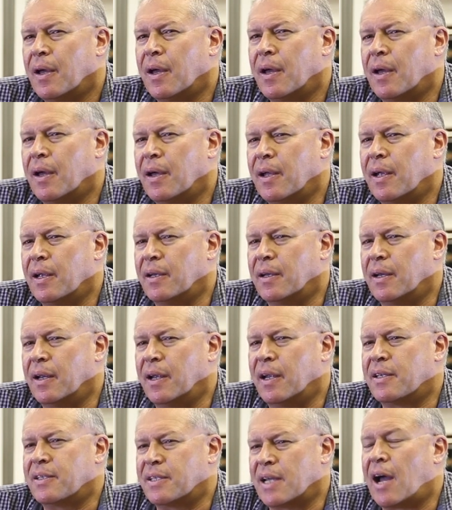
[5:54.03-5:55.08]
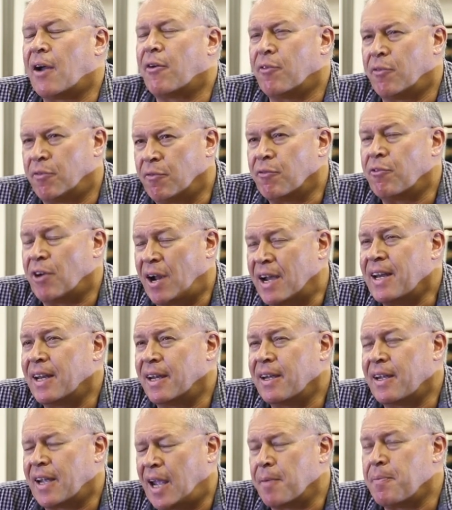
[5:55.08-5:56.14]
uh, it, it's our
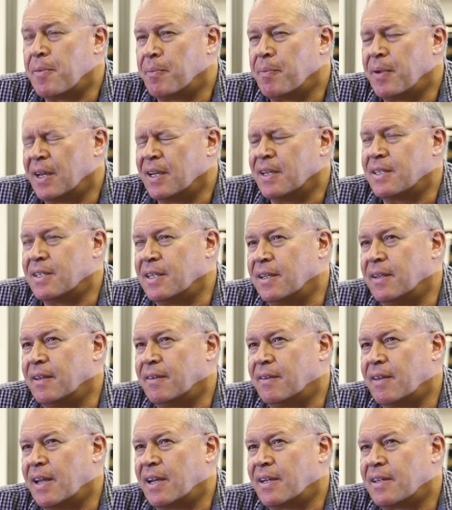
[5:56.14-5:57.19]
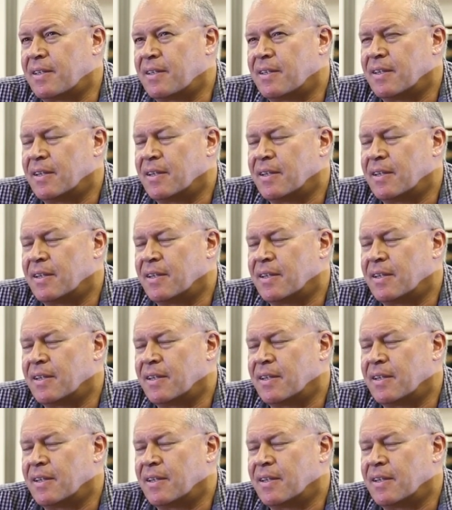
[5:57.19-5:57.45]
running capability that